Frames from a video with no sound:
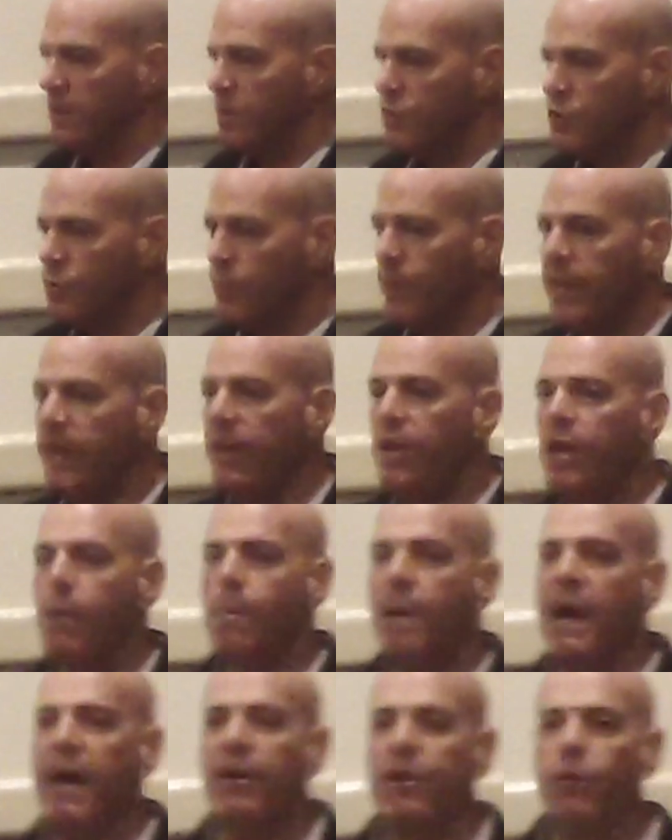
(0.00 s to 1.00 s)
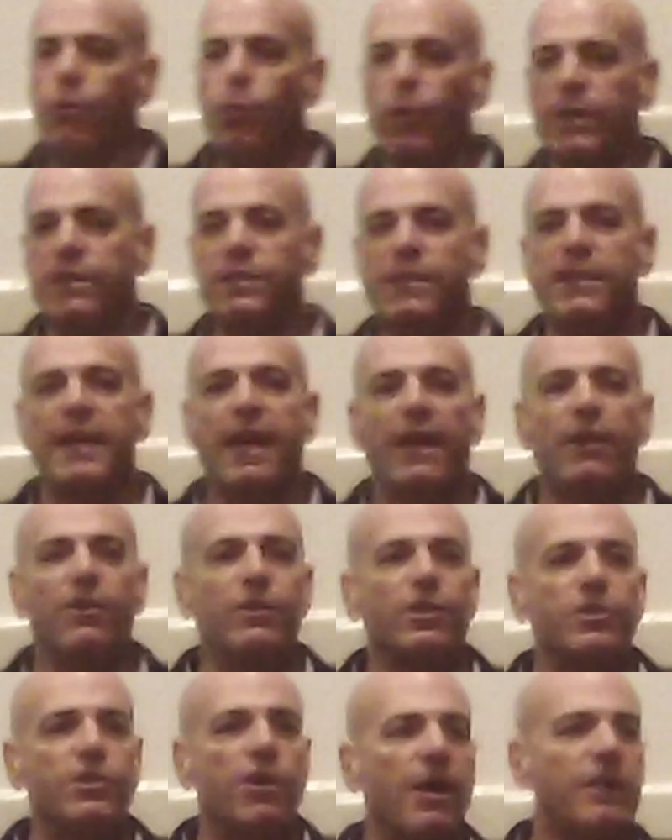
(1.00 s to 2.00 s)
so we can come out and work together
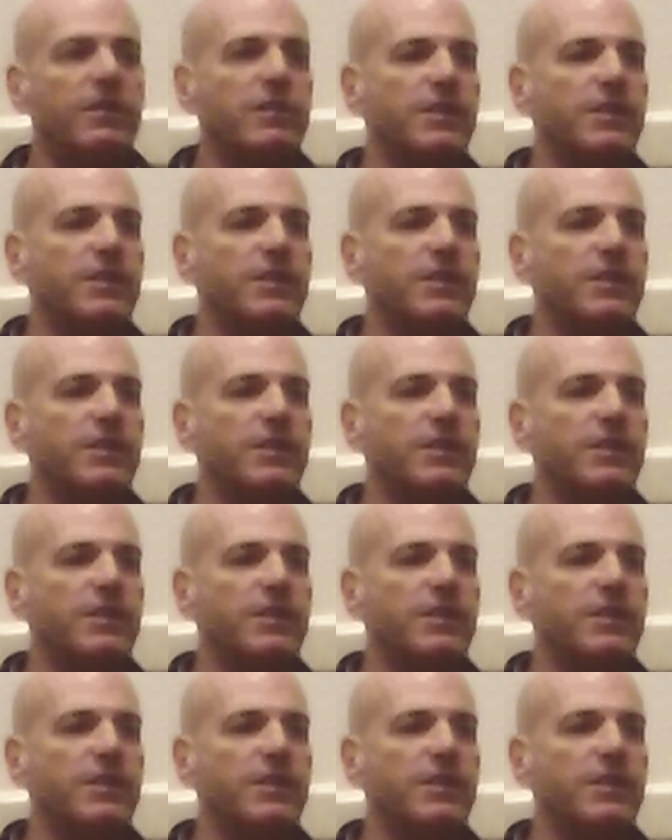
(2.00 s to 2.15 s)
and talk